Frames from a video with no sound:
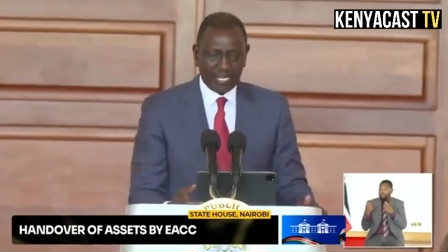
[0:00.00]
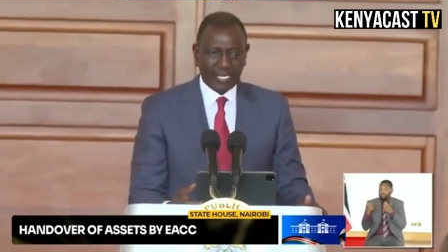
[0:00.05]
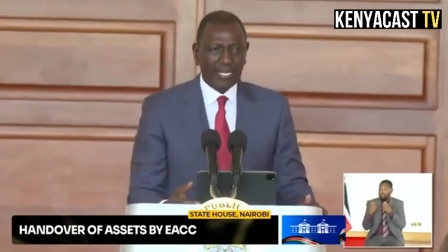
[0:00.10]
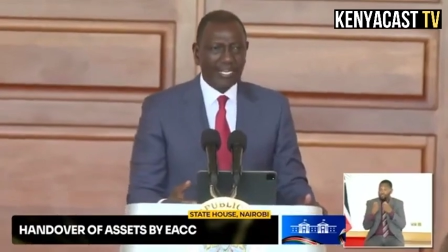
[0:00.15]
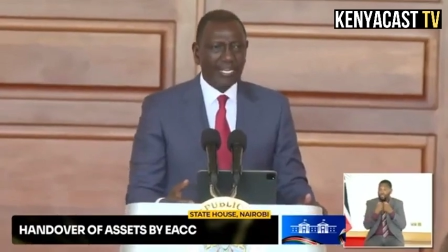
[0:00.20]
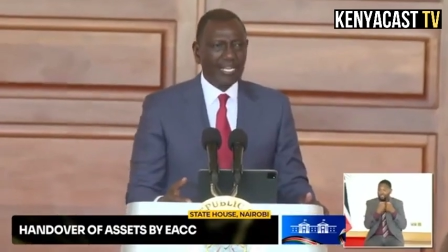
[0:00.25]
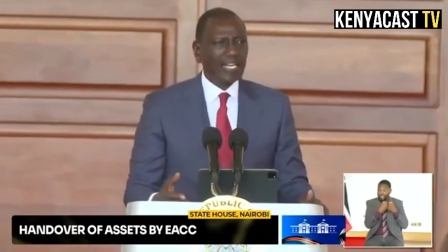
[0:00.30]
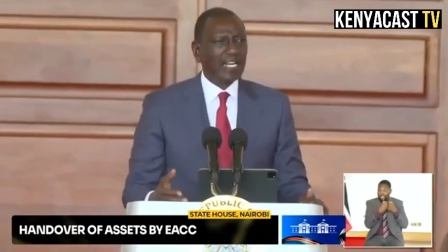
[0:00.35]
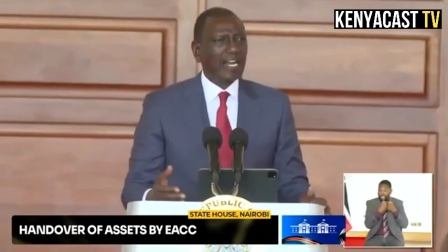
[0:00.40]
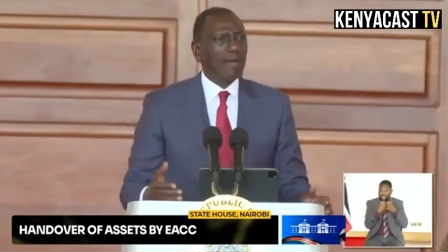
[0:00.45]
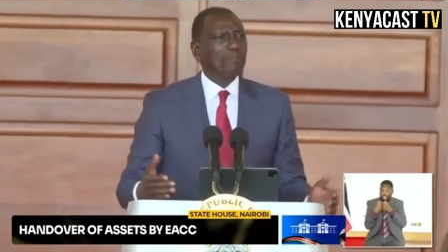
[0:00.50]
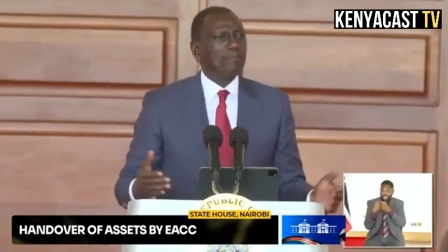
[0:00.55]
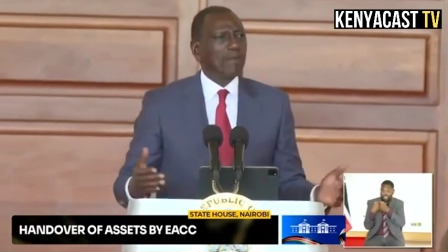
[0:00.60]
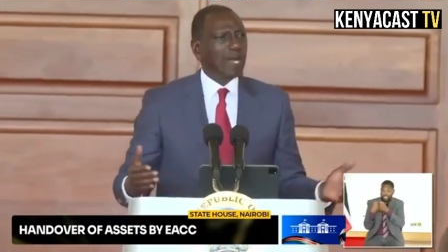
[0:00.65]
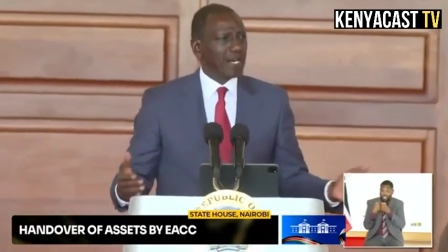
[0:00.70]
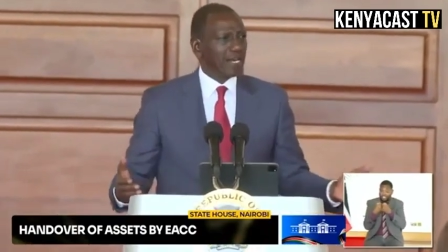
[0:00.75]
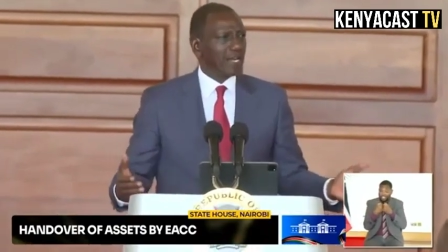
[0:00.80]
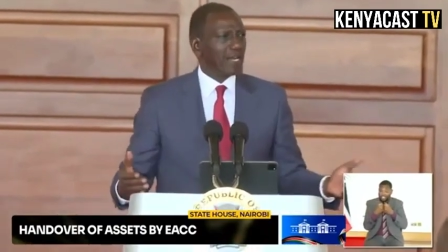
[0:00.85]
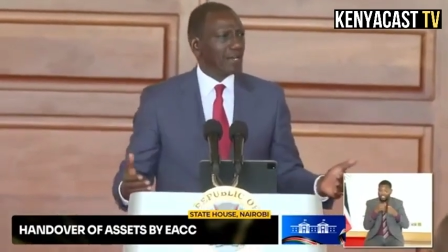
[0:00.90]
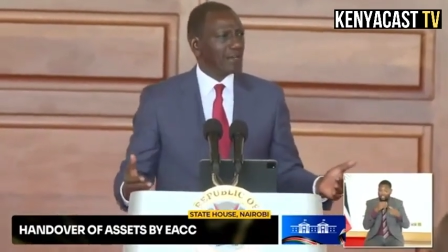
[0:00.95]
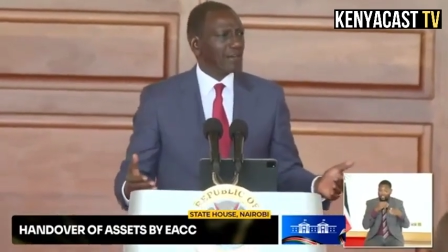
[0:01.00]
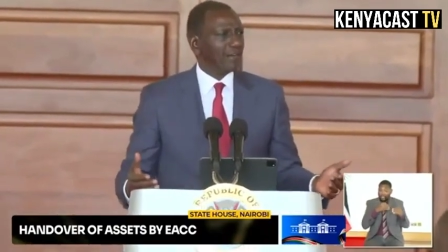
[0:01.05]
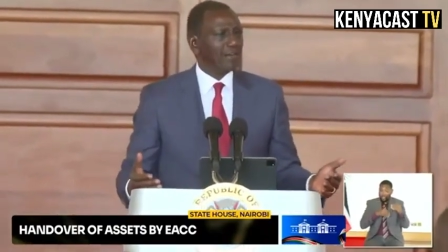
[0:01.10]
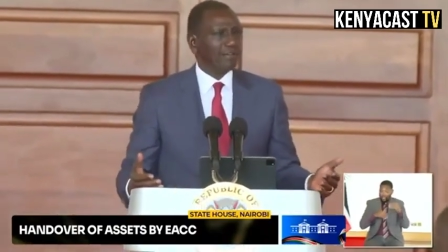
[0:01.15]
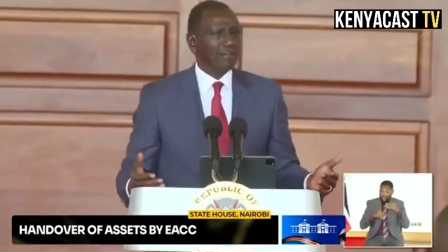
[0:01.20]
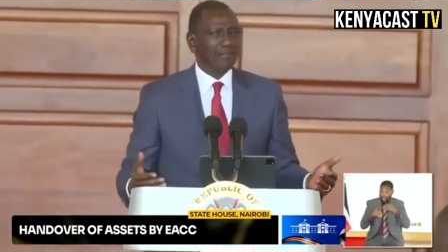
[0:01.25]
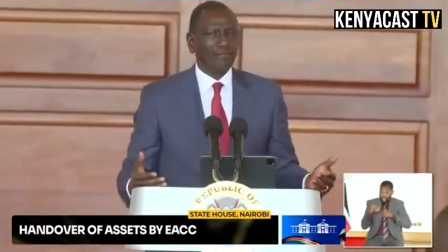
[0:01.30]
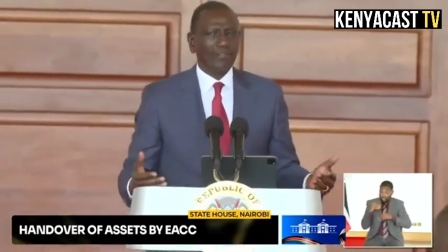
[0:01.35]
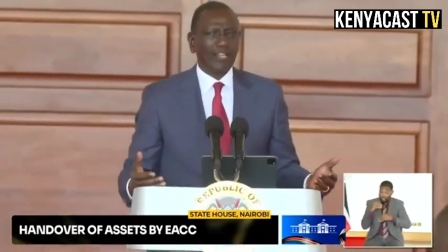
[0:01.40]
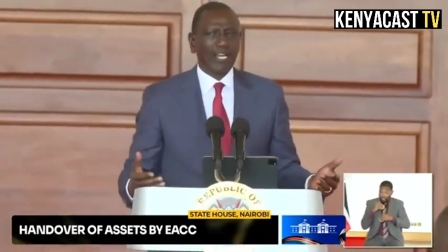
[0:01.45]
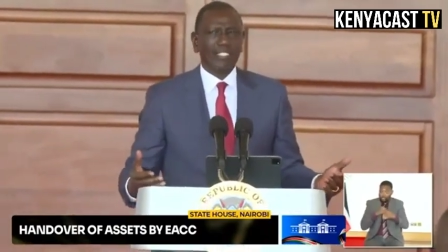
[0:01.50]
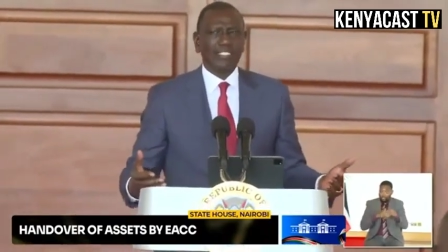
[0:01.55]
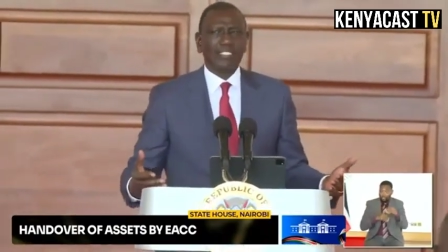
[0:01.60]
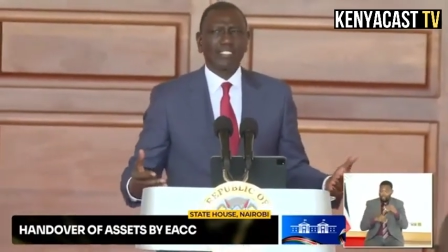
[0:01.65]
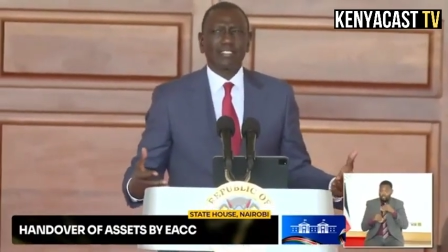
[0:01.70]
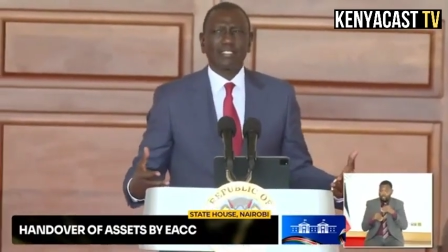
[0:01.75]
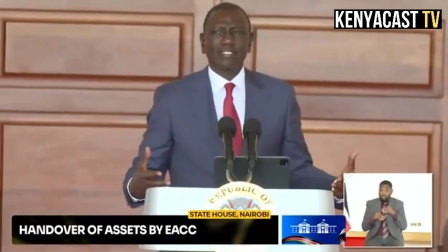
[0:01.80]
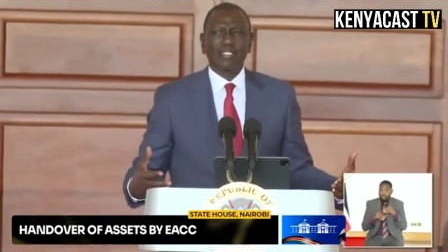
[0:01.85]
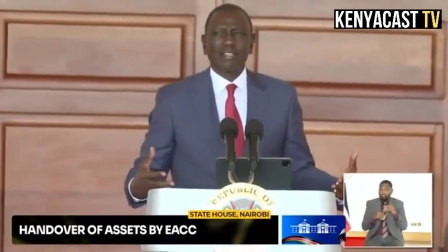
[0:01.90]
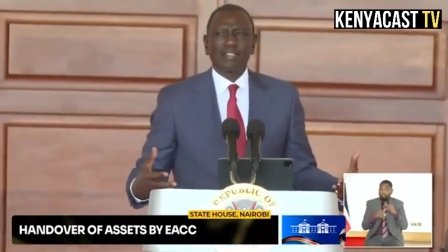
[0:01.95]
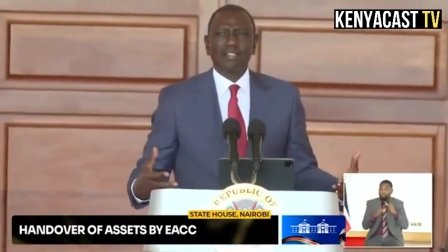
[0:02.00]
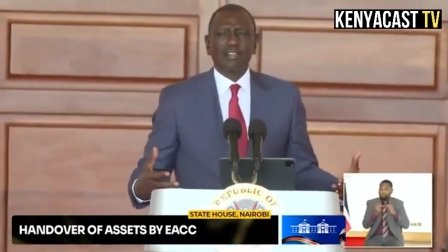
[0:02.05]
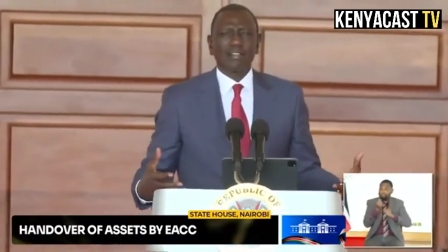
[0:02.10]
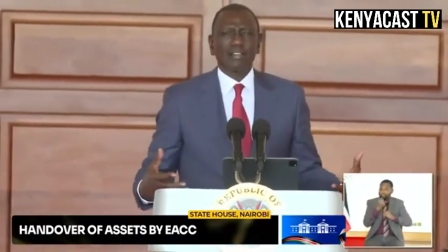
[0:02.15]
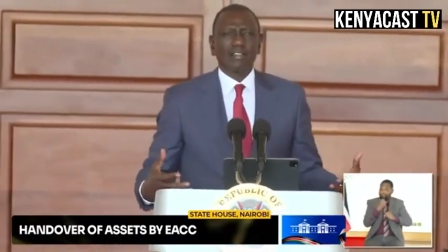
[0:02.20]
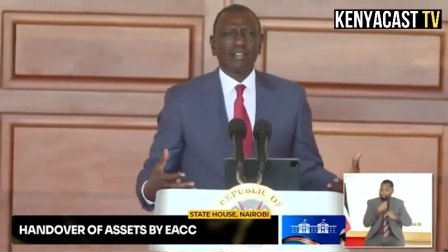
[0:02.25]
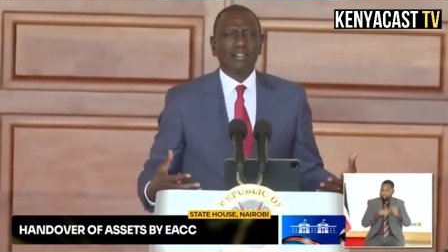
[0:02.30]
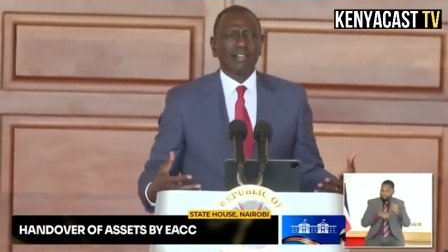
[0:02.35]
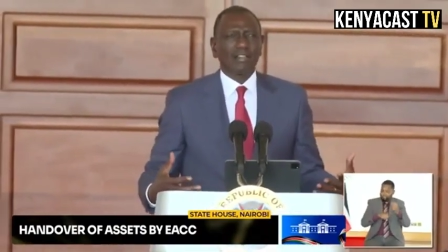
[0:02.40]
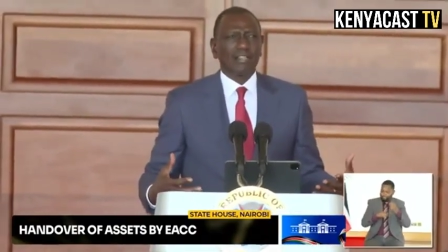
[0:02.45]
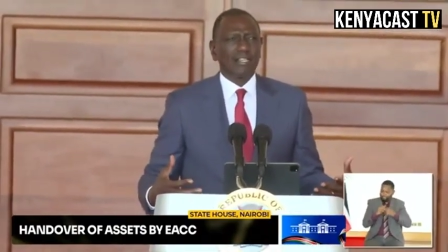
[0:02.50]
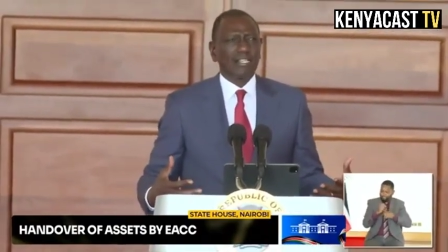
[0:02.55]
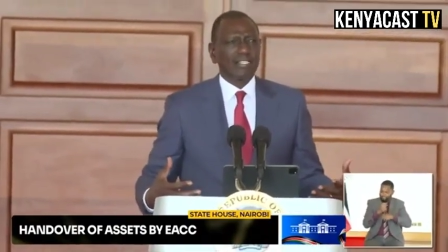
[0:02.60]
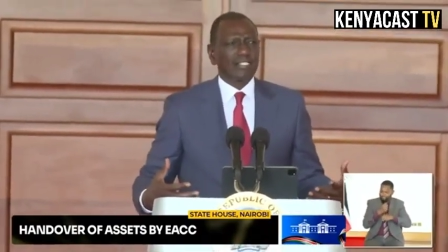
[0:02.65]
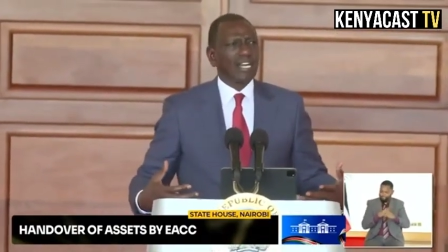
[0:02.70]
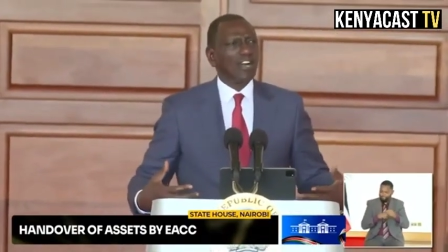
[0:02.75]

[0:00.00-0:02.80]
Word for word: in a manner that is